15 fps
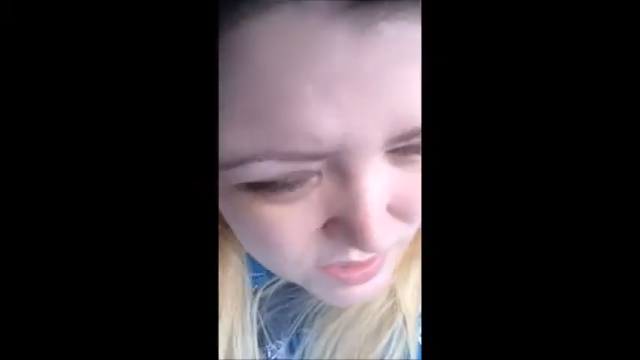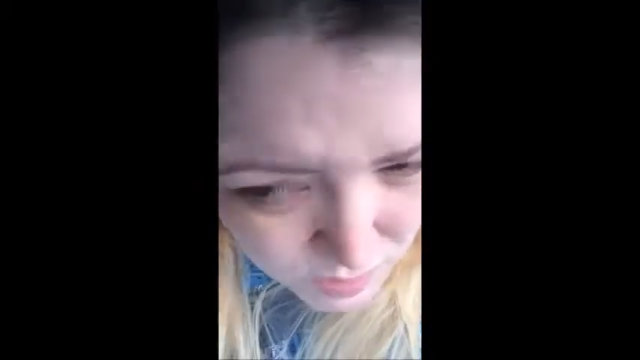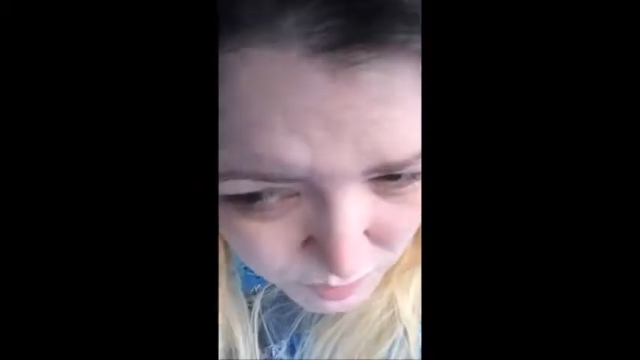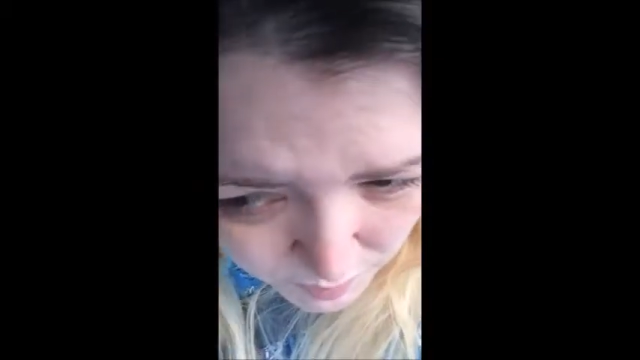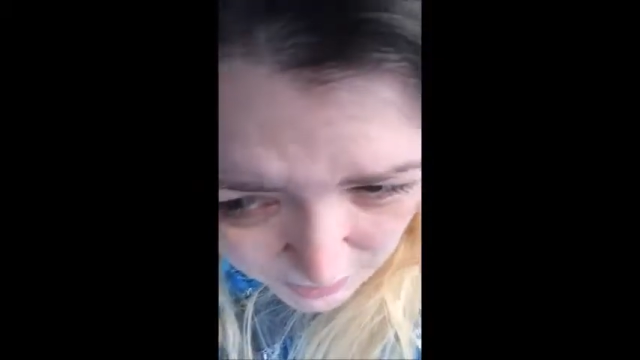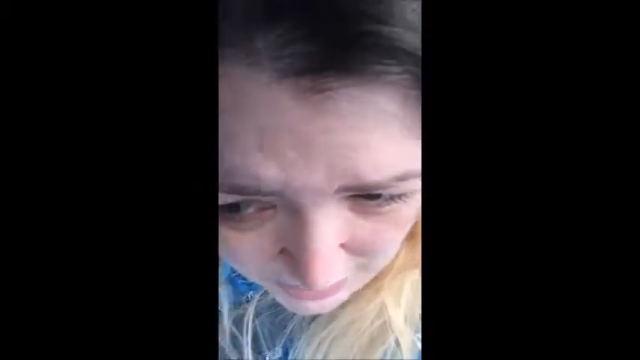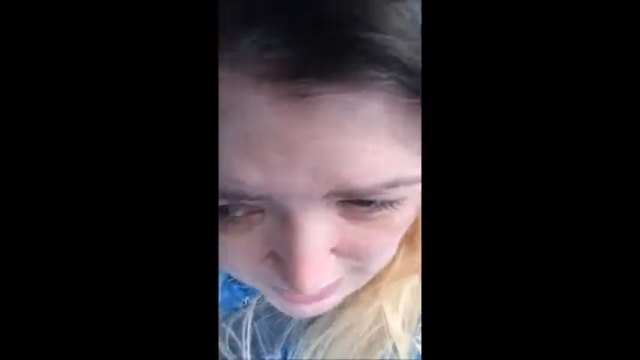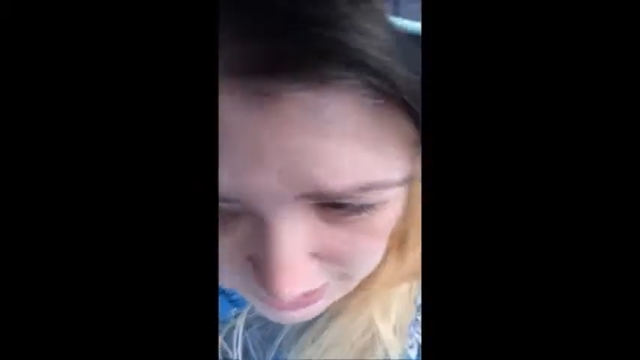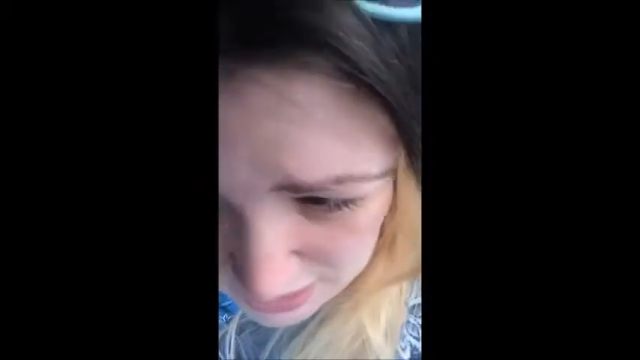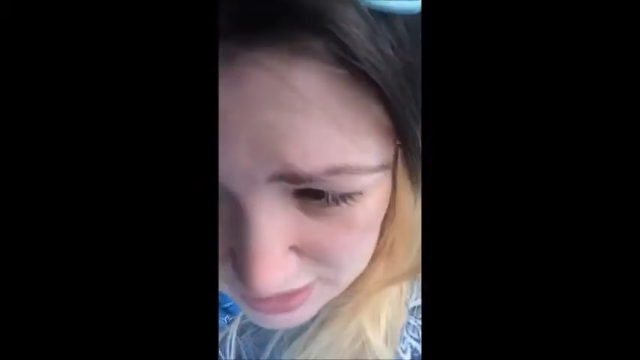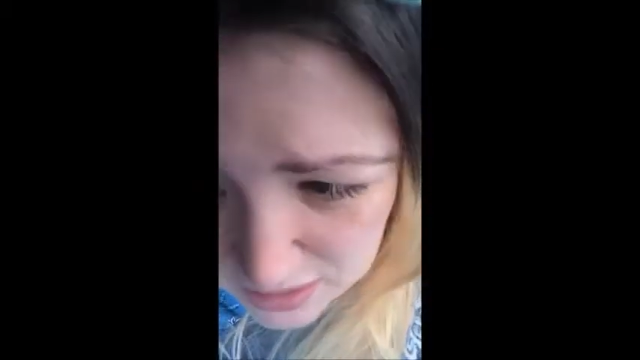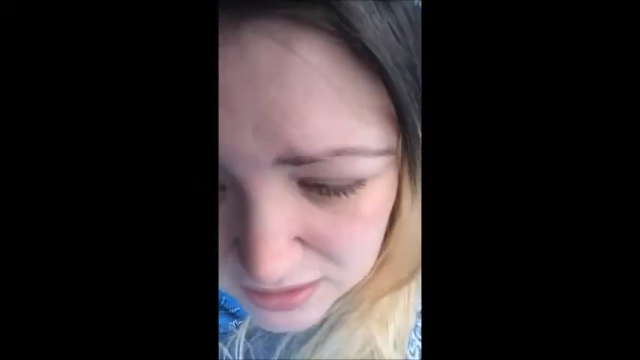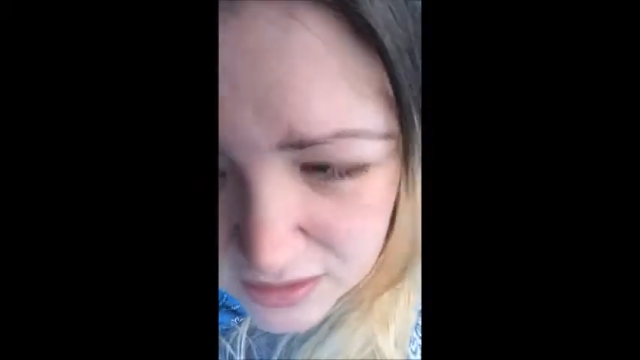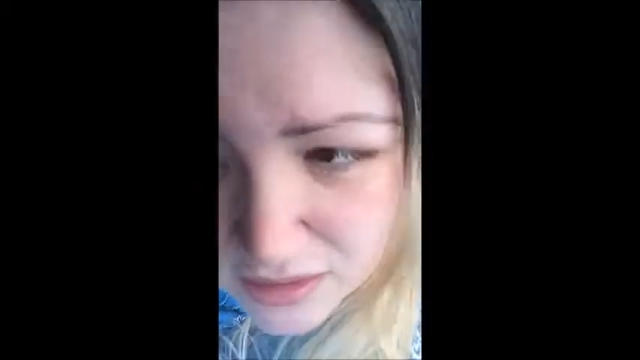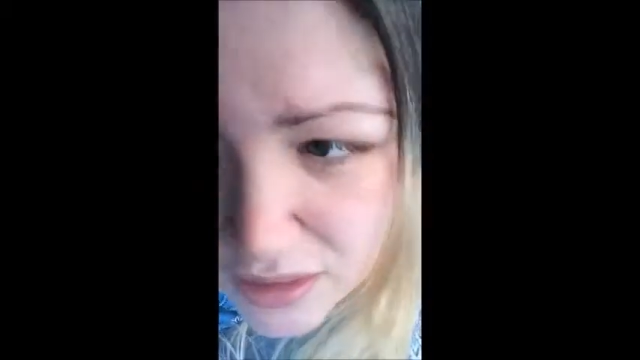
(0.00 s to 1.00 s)

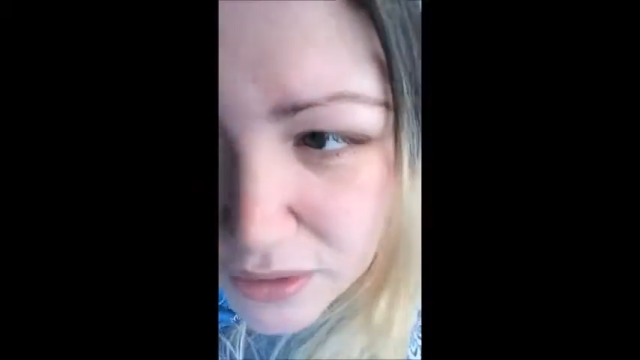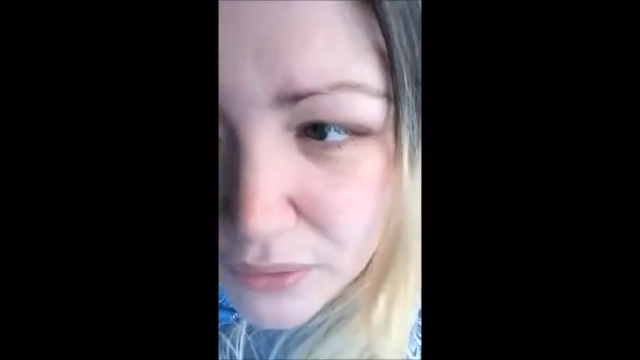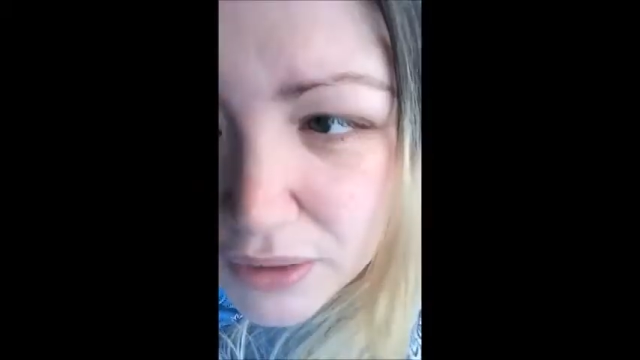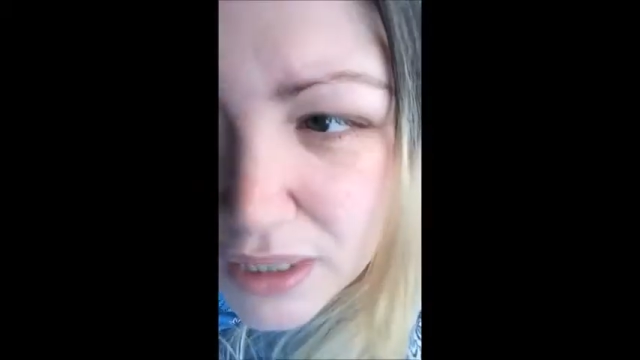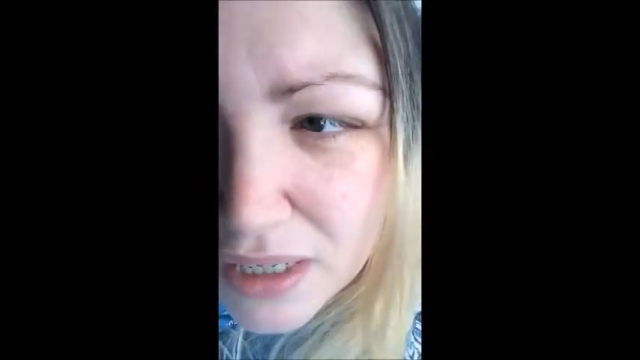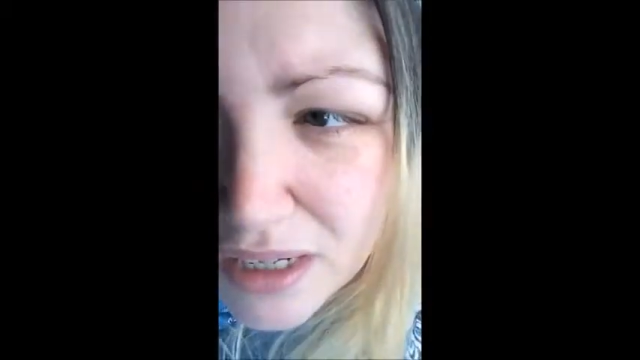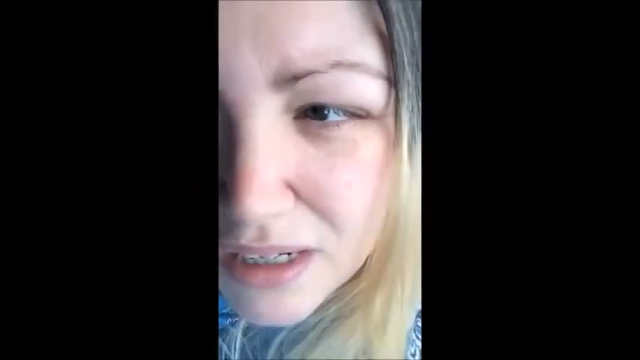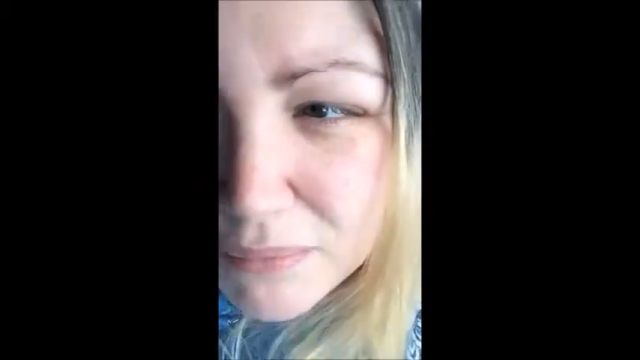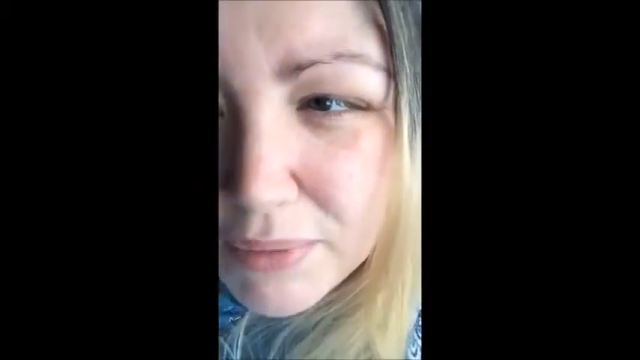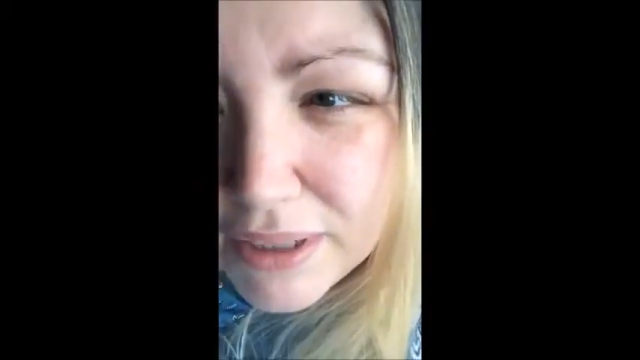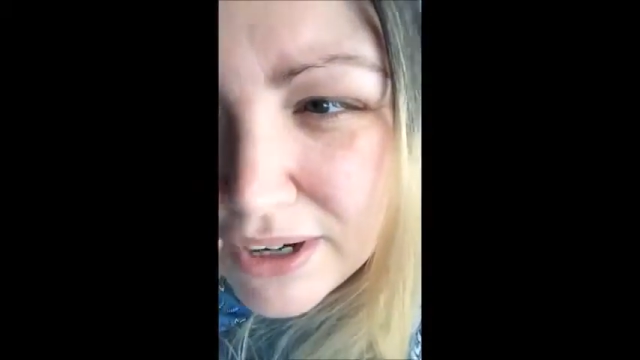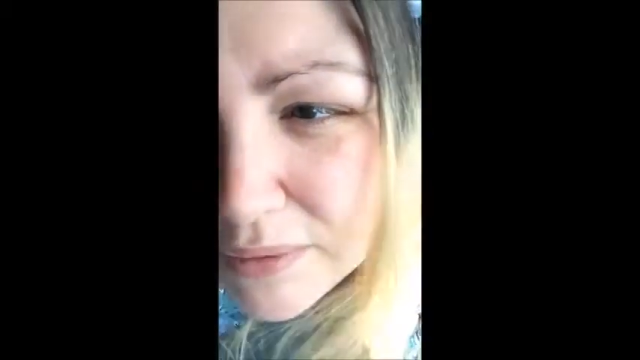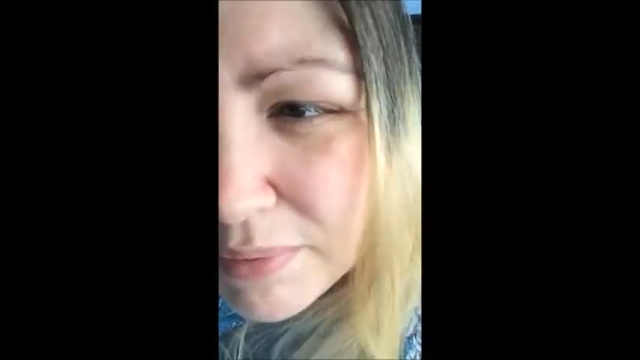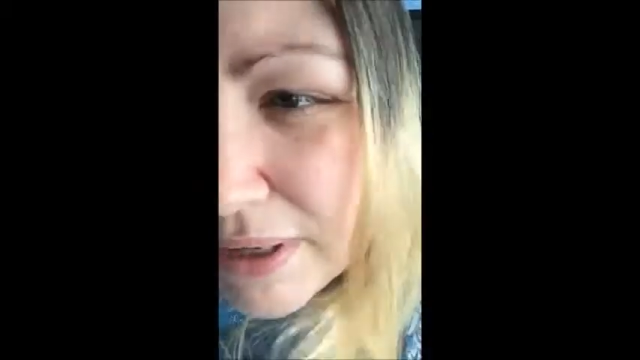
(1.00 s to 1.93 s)
Spain, so my